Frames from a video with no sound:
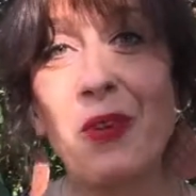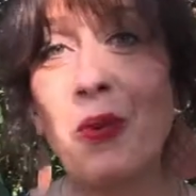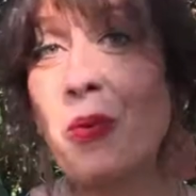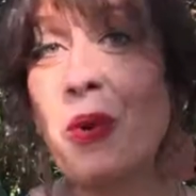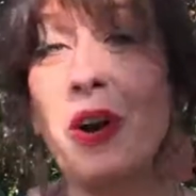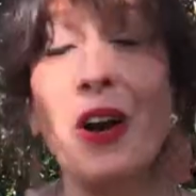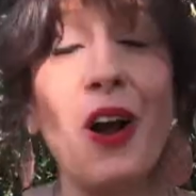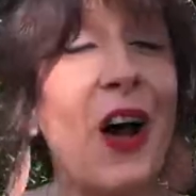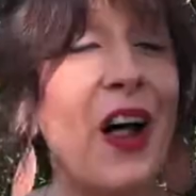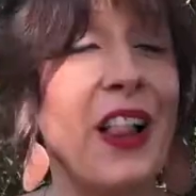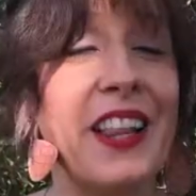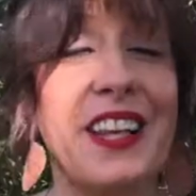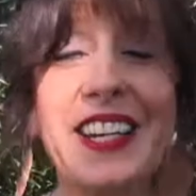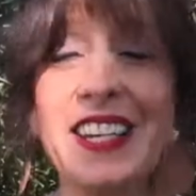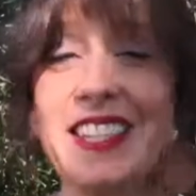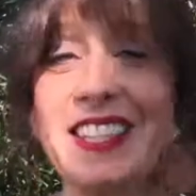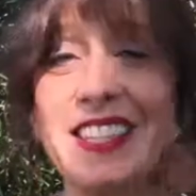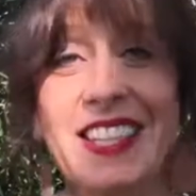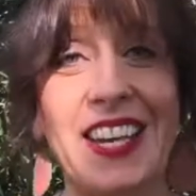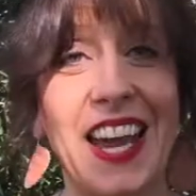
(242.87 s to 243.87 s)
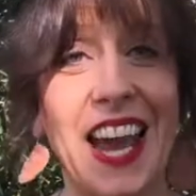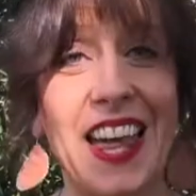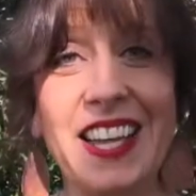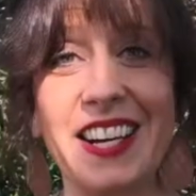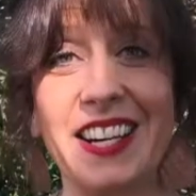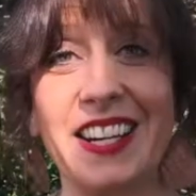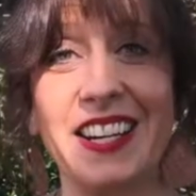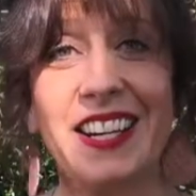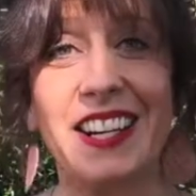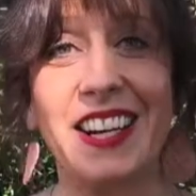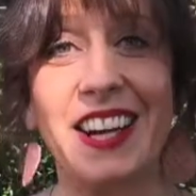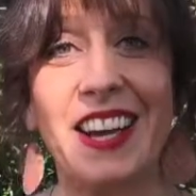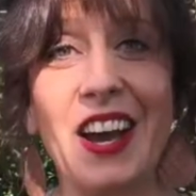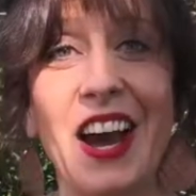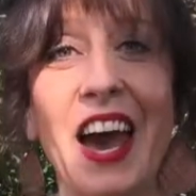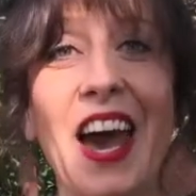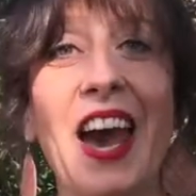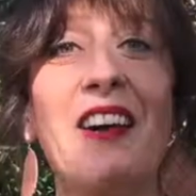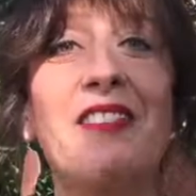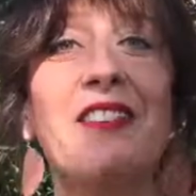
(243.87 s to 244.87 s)
We're all in this together.
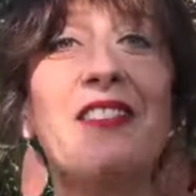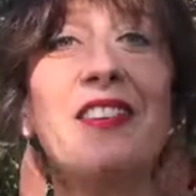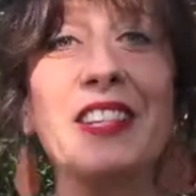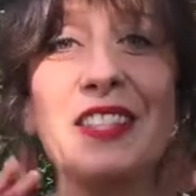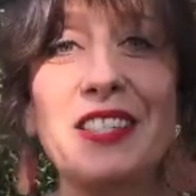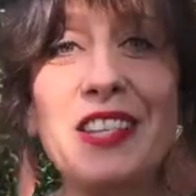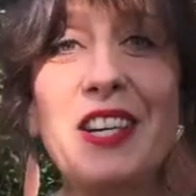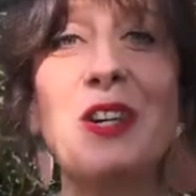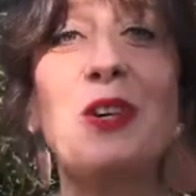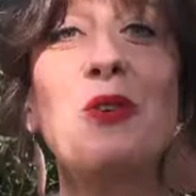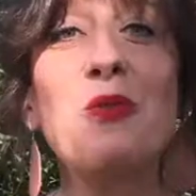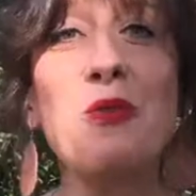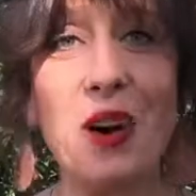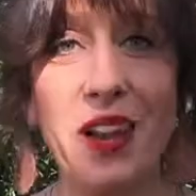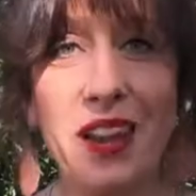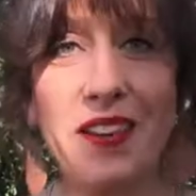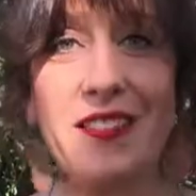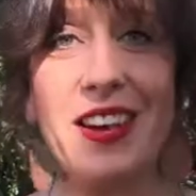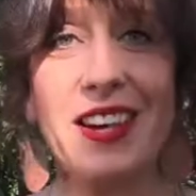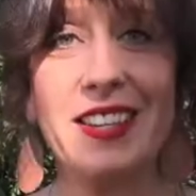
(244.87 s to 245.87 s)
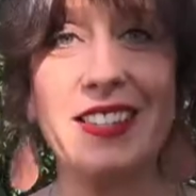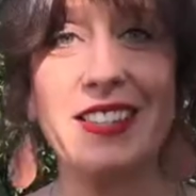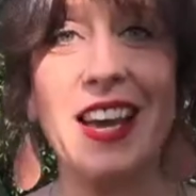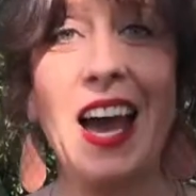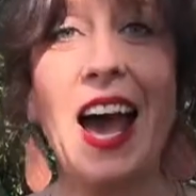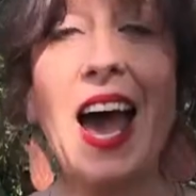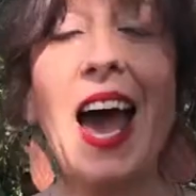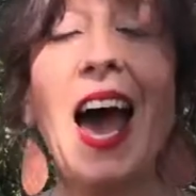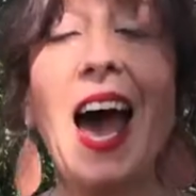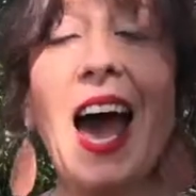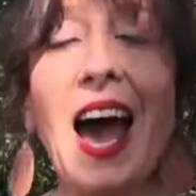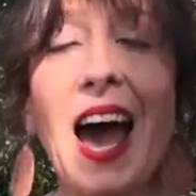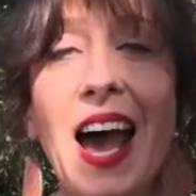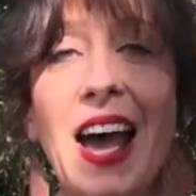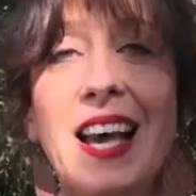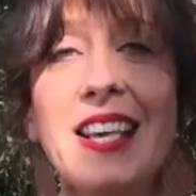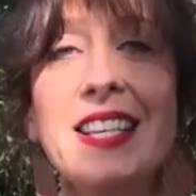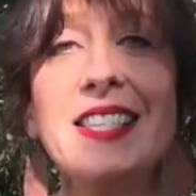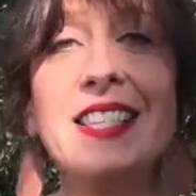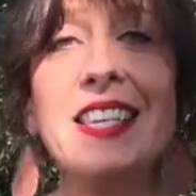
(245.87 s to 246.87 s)
Every single one of us
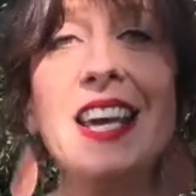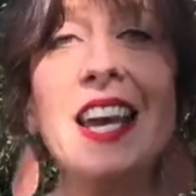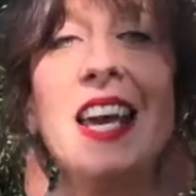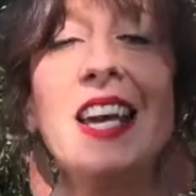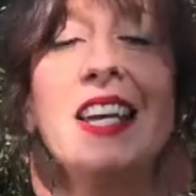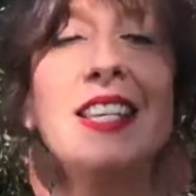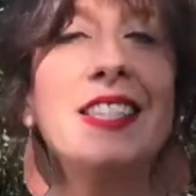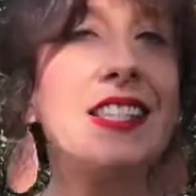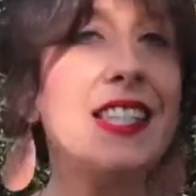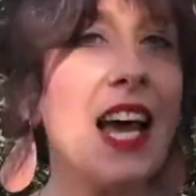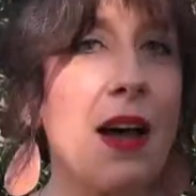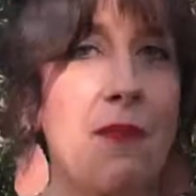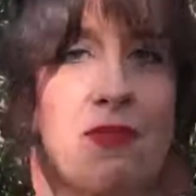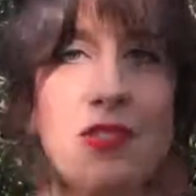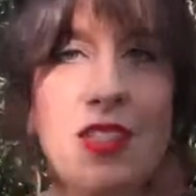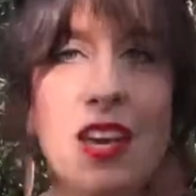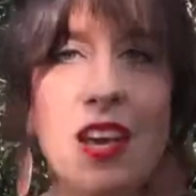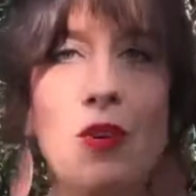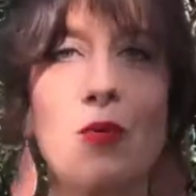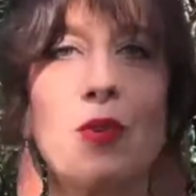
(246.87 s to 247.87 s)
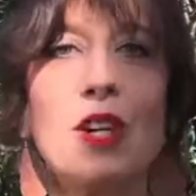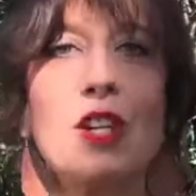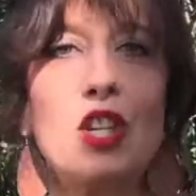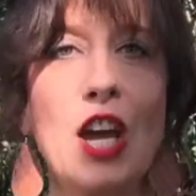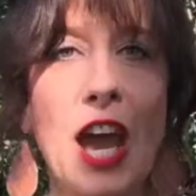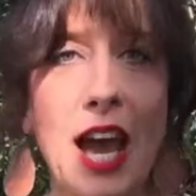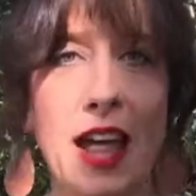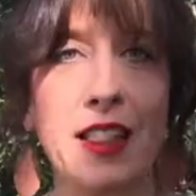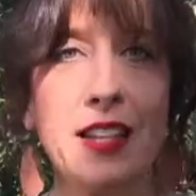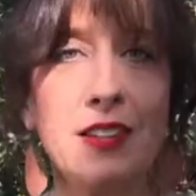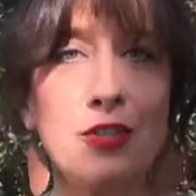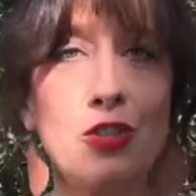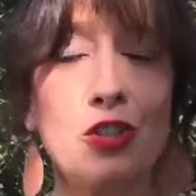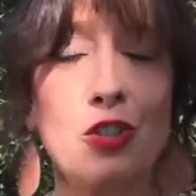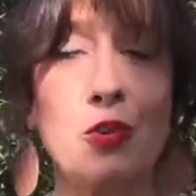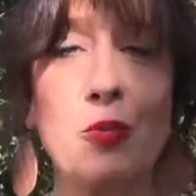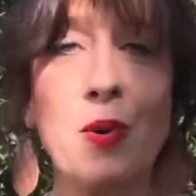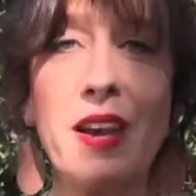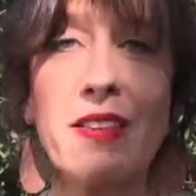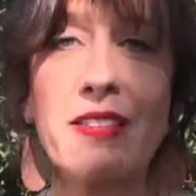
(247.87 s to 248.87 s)
has something we're
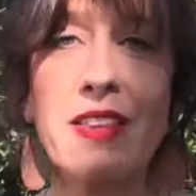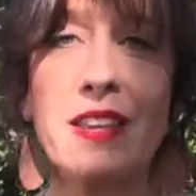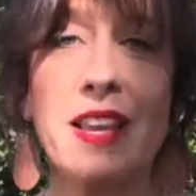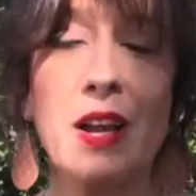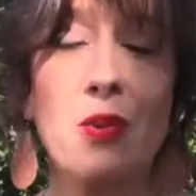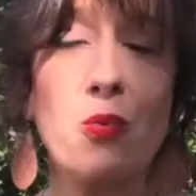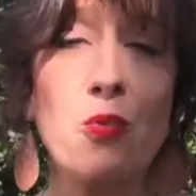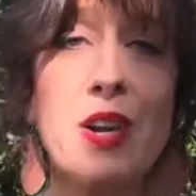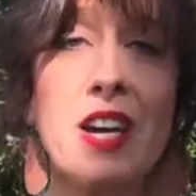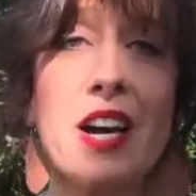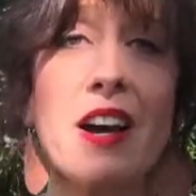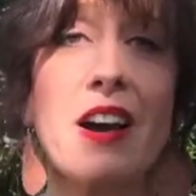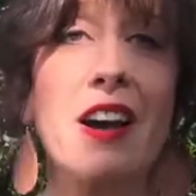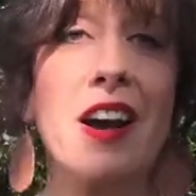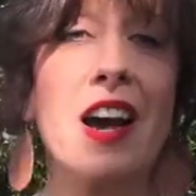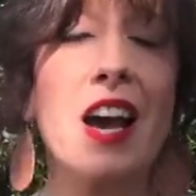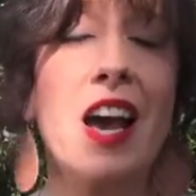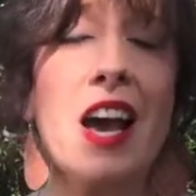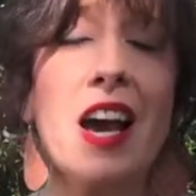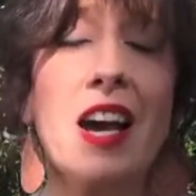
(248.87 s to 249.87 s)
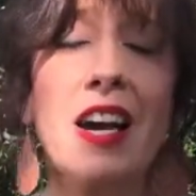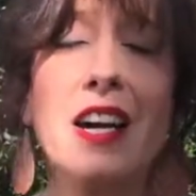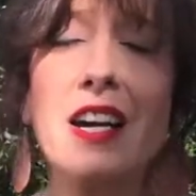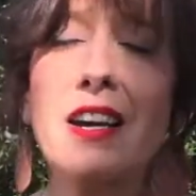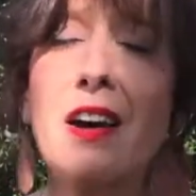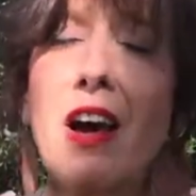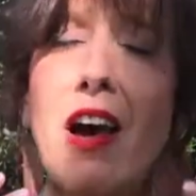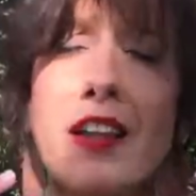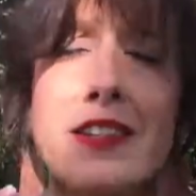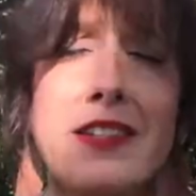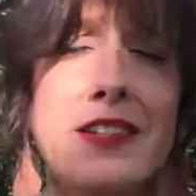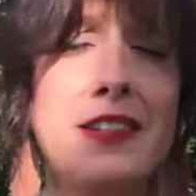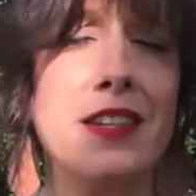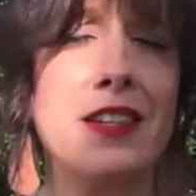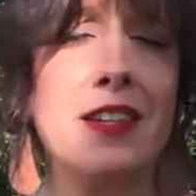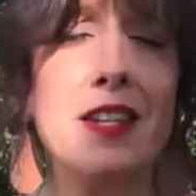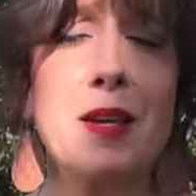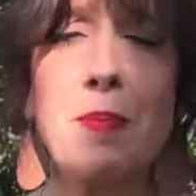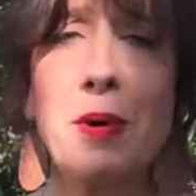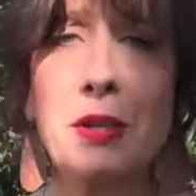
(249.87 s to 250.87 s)
challenged with and that we are
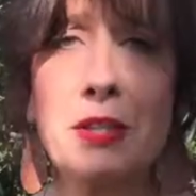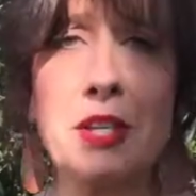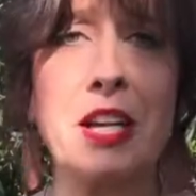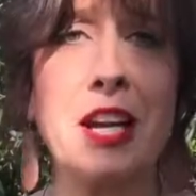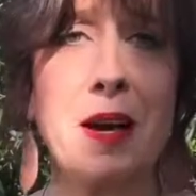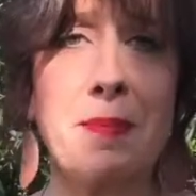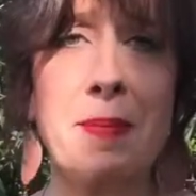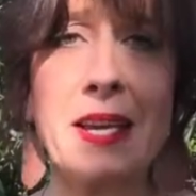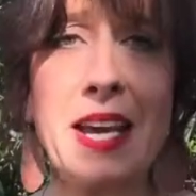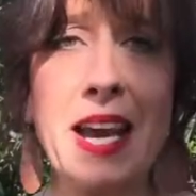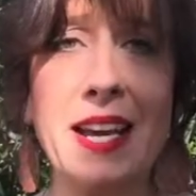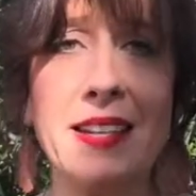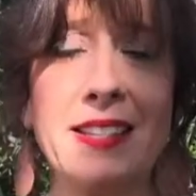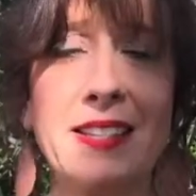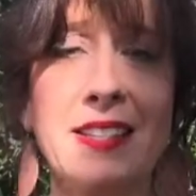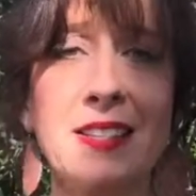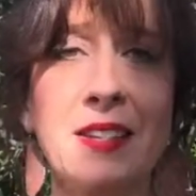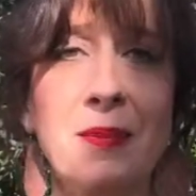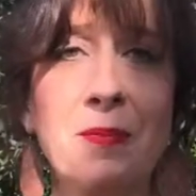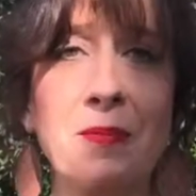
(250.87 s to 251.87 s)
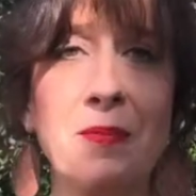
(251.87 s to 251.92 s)
constantly pushing up against.